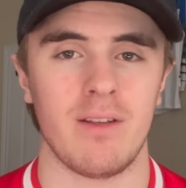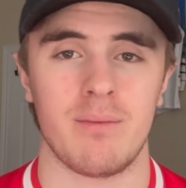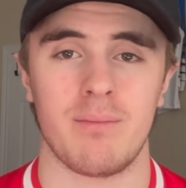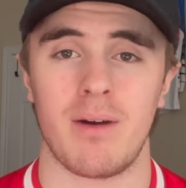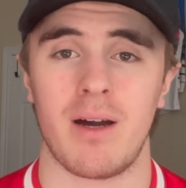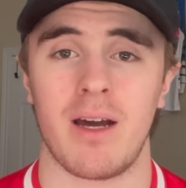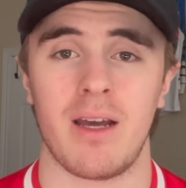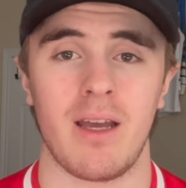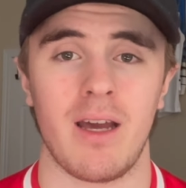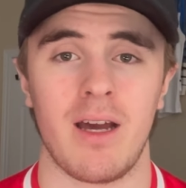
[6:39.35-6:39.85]
in
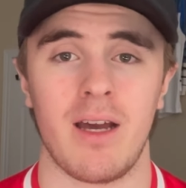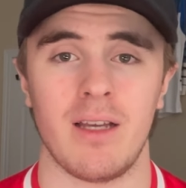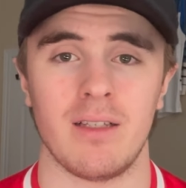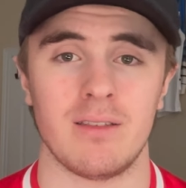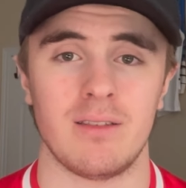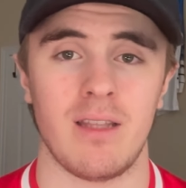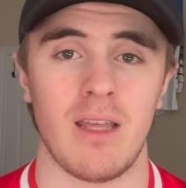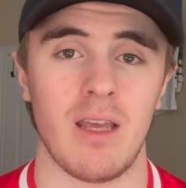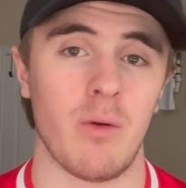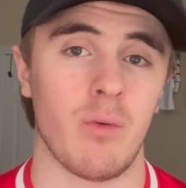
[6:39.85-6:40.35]
my
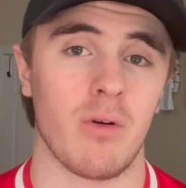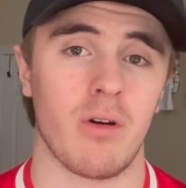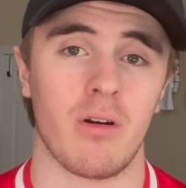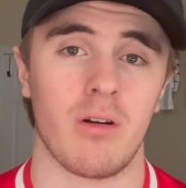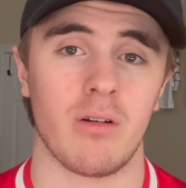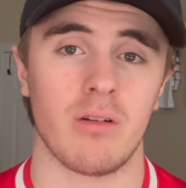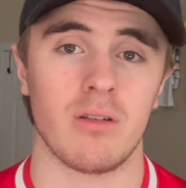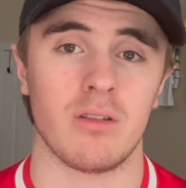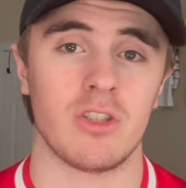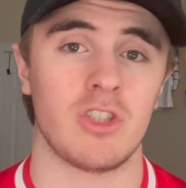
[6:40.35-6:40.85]
eyes, they
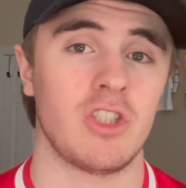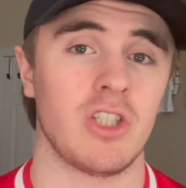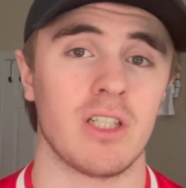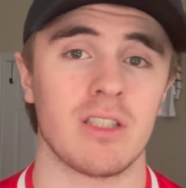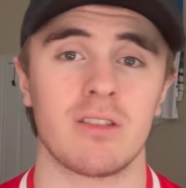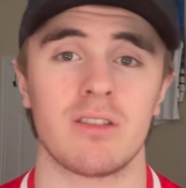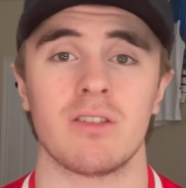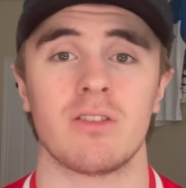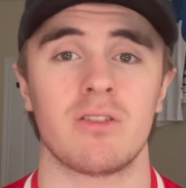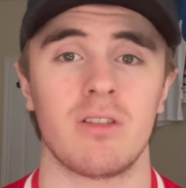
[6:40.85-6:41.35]
were
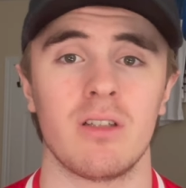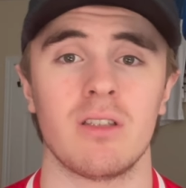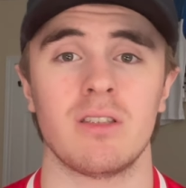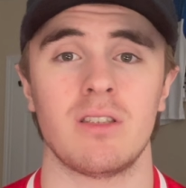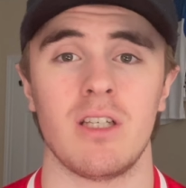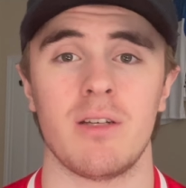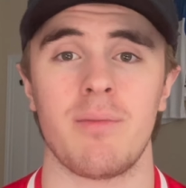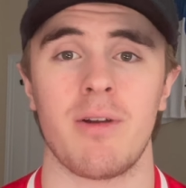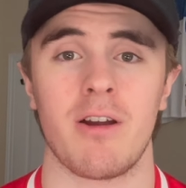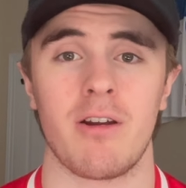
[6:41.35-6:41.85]
just as good as
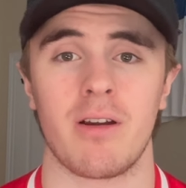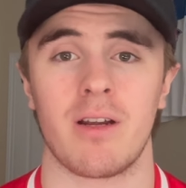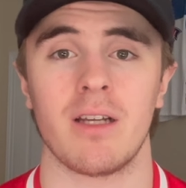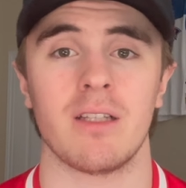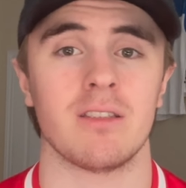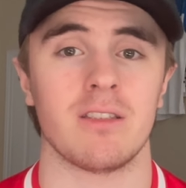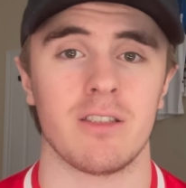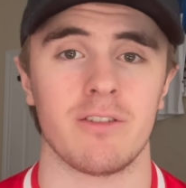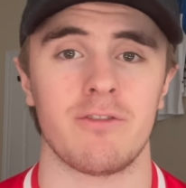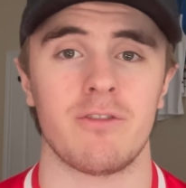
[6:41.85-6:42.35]
the
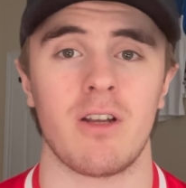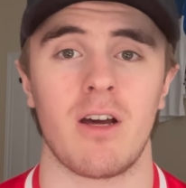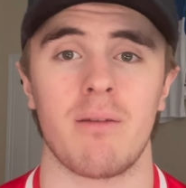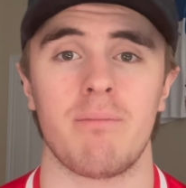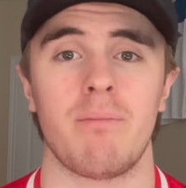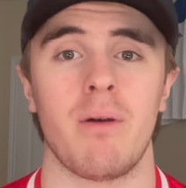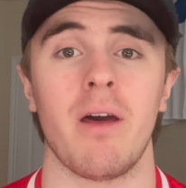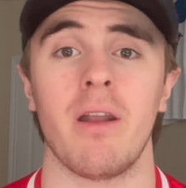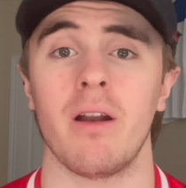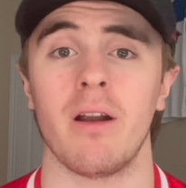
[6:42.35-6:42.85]
Americans, if
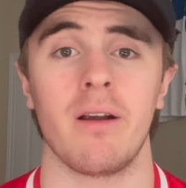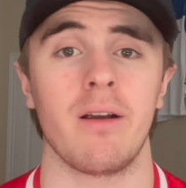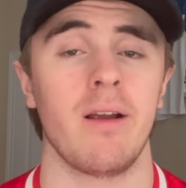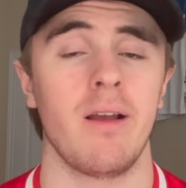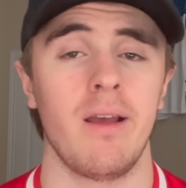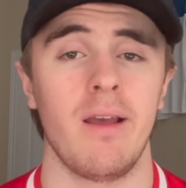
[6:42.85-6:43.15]
not better.